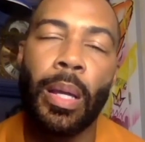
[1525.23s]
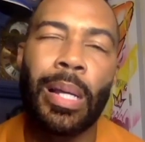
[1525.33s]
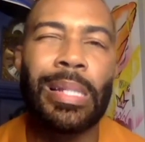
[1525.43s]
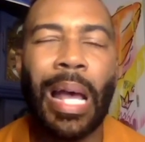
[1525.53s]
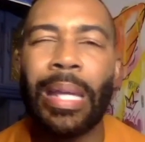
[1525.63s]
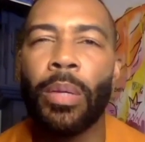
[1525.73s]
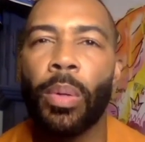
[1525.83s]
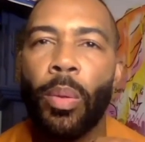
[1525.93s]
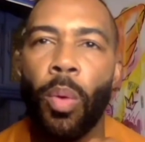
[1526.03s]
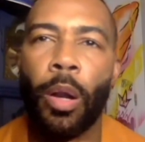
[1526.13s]
Because I
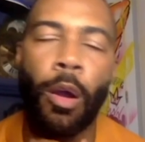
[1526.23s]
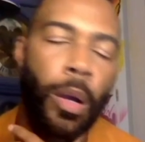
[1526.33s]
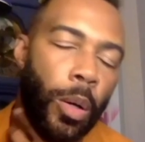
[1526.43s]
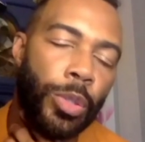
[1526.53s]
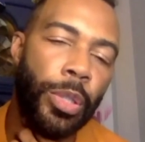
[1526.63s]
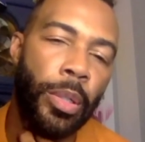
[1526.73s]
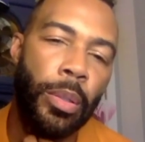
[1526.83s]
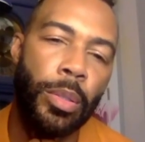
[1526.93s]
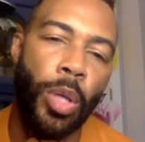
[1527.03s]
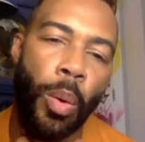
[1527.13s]
equally want our culture
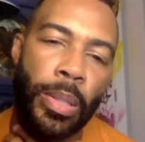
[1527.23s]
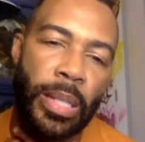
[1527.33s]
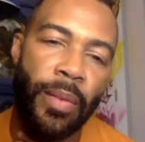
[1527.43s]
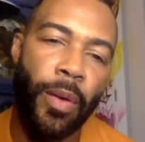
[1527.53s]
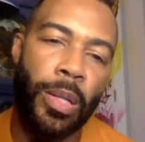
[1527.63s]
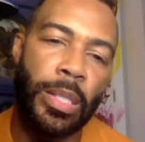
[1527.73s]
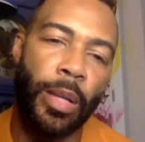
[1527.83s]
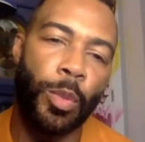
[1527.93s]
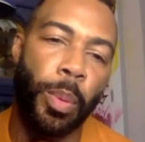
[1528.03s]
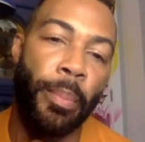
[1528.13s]
to always give
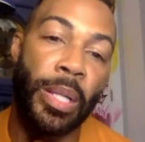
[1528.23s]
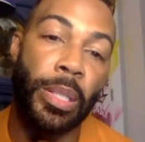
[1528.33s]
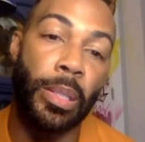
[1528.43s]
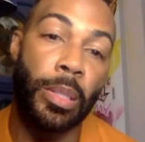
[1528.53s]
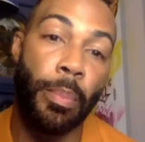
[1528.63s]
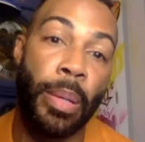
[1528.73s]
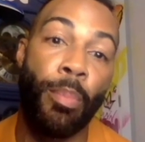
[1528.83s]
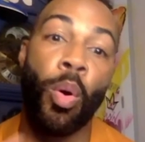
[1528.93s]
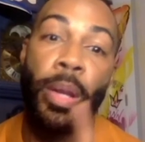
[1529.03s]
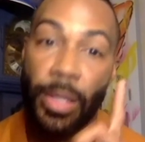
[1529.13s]
ourselves permission to be
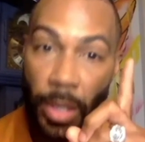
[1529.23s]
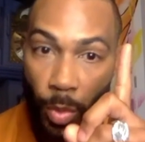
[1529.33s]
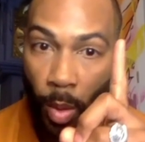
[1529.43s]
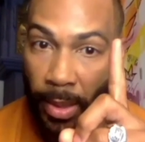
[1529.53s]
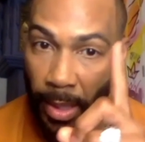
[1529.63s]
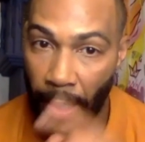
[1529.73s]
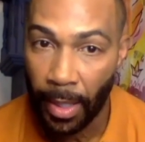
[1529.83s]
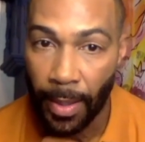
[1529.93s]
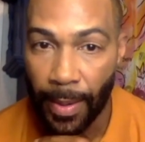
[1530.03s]
more than just one thing.